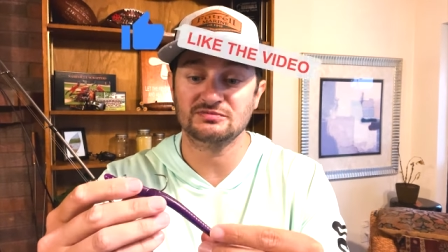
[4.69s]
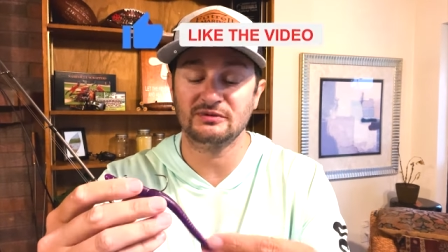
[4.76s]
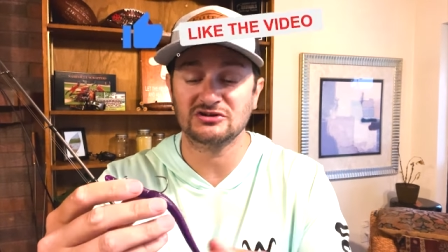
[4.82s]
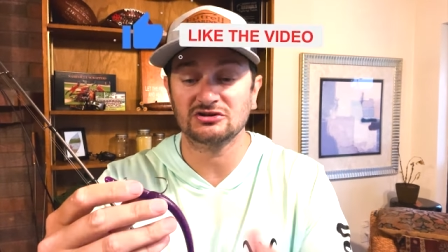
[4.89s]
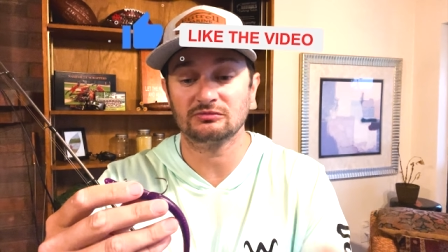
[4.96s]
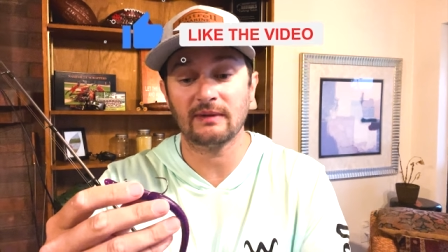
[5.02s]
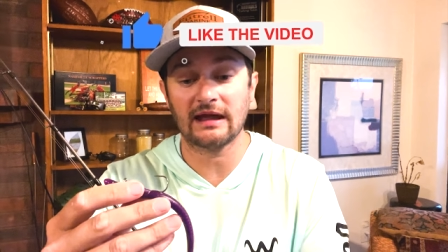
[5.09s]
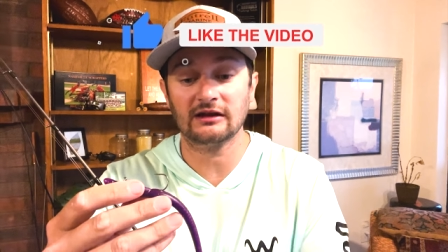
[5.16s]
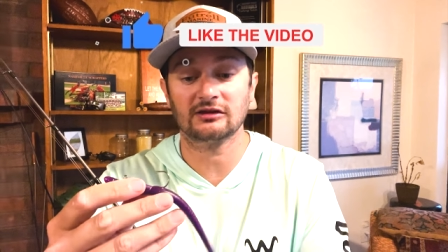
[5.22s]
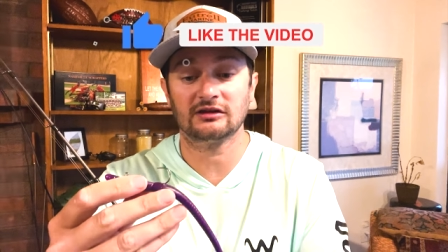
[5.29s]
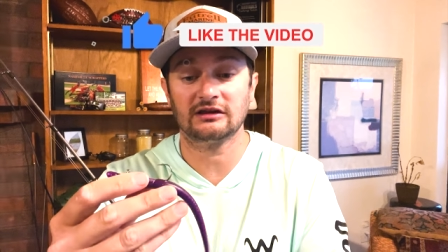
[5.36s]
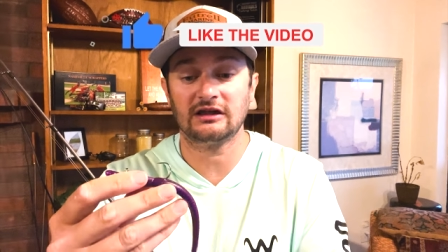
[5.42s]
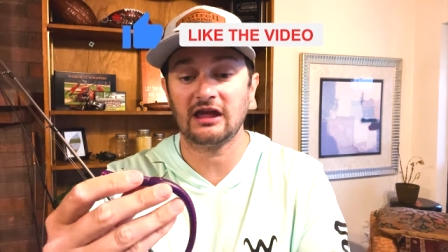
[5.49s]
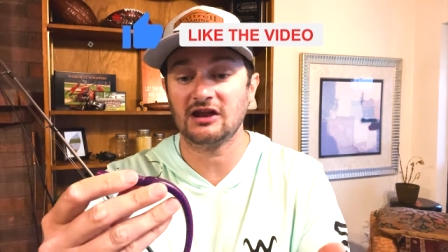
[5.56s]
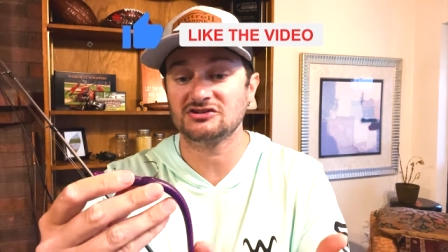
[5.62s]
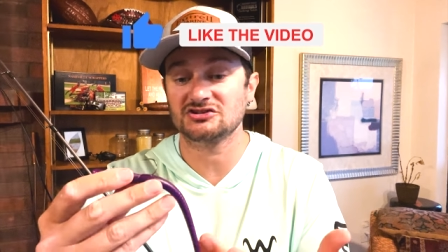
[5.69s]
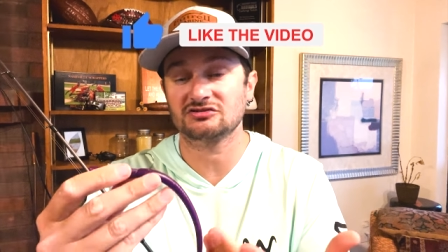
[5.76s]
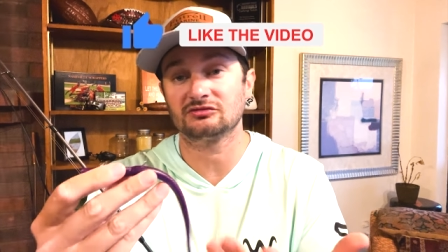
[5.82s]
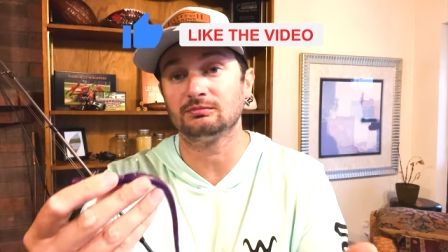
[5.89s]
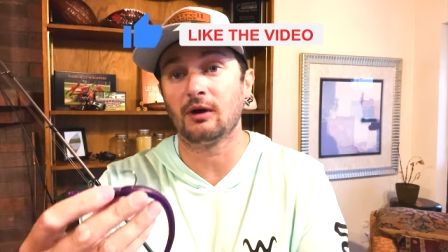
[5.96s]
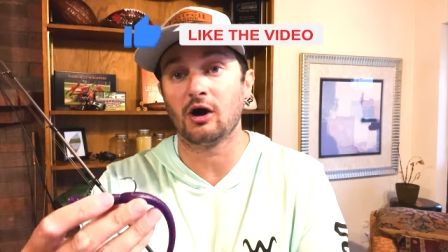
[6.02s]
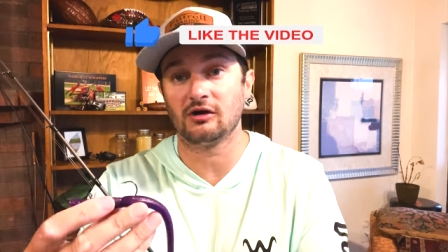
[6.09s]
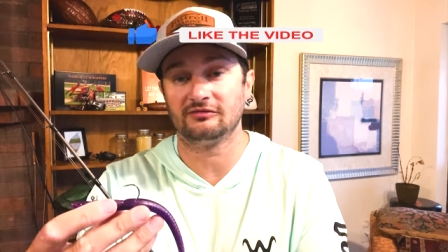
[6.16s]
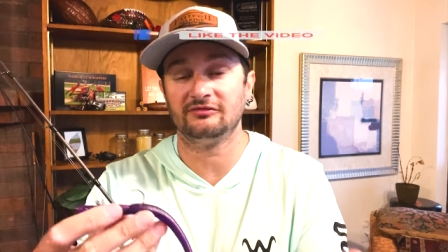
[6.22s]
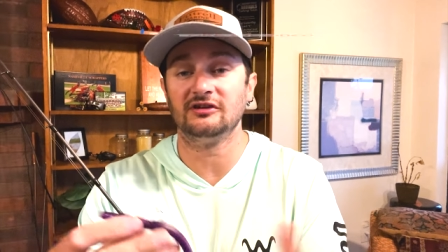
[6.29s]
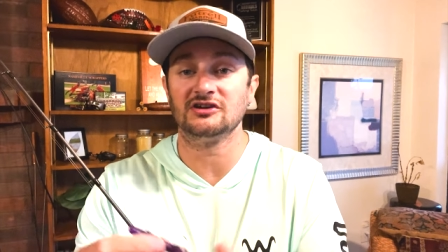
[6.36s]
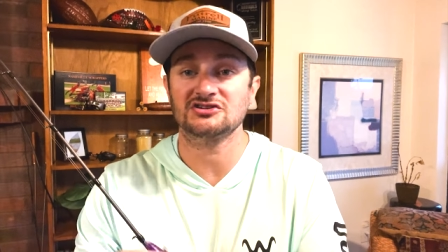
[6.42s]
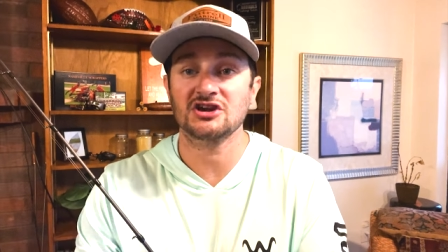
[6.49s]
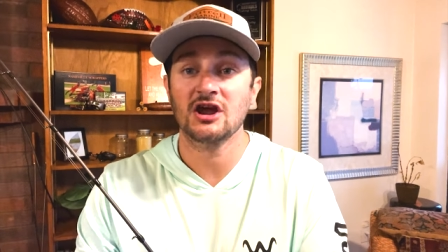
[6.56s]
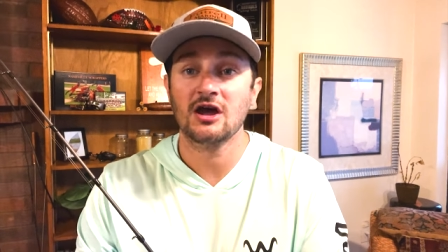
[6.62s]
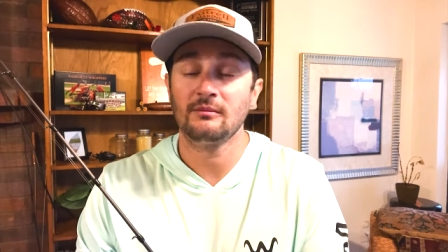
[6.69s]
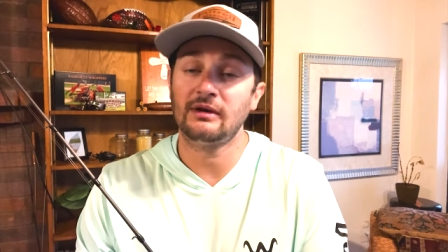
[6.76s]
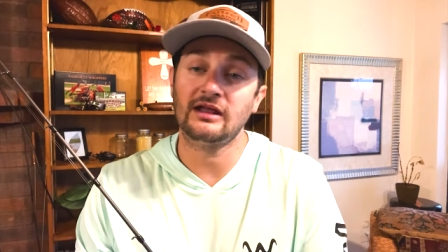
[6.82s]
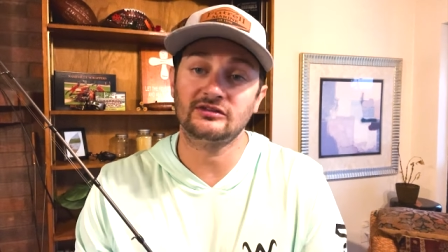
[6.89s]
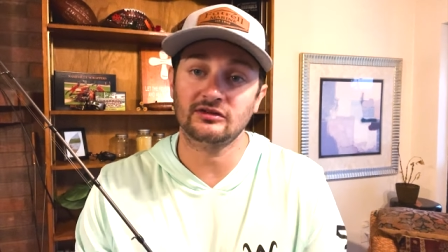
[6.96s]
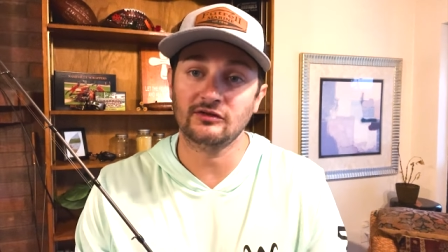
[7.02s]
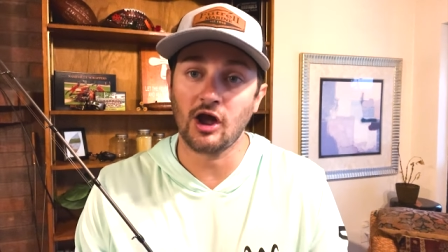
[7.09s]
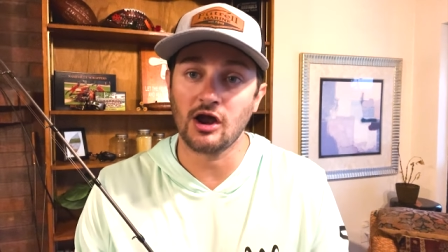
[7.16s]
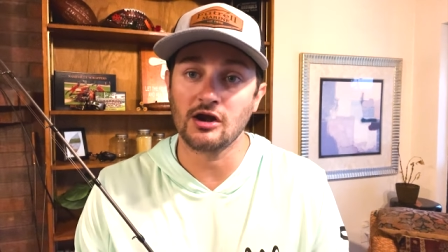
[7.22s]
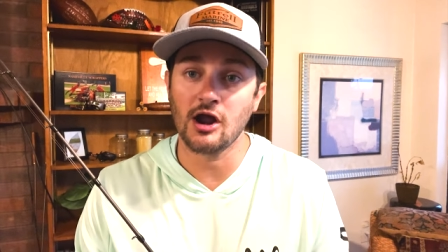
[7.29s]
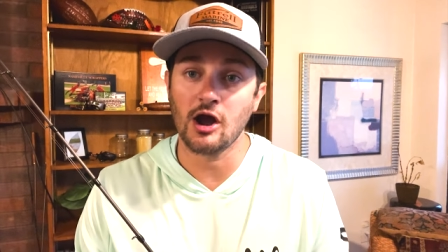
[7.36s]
but you're mainly going to catch small fish. But as I've gotten